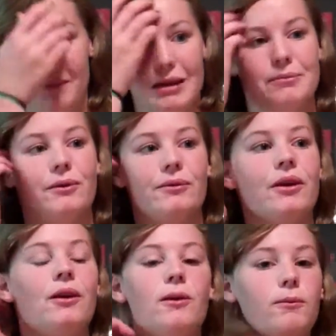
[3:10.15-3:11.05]
They
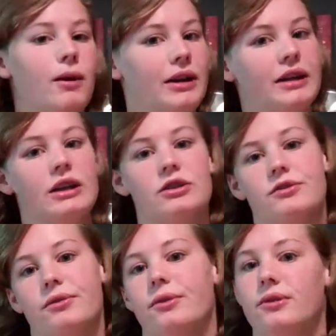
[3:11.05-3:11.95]
both wanted
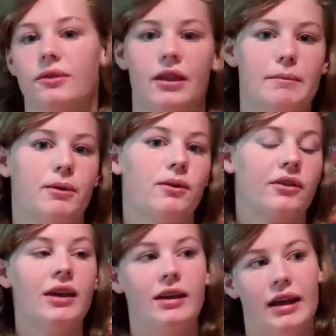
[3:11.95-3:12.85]
control, they
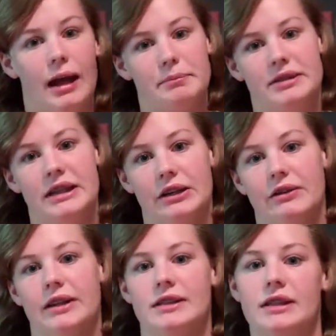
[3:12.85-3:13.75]
both kept
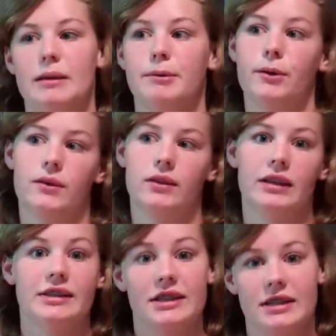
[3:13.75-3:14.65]
secrets, they both
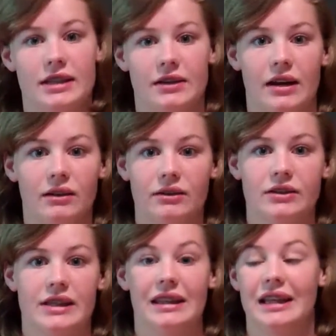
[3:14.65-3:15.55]
listened to their
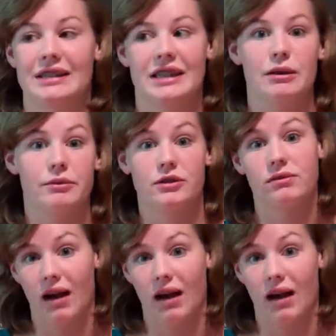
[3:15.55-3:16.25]
elders unless they were